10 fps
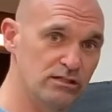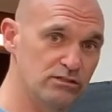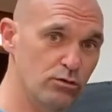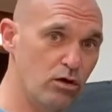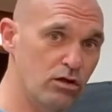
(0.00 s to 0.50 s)
And
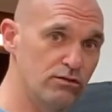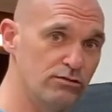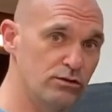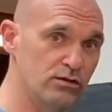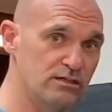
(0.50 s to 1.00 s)
so all of
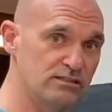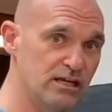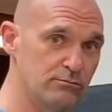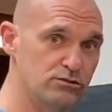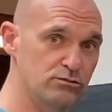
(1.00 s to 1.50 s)
your
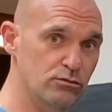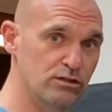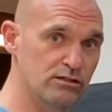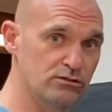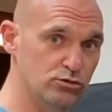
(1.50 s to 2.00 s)
attempts
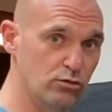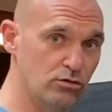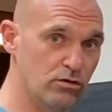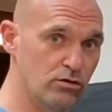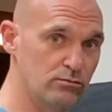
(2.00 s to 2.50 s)
with
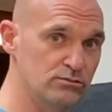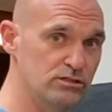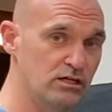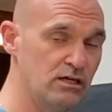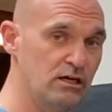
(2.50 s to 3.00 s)
control arms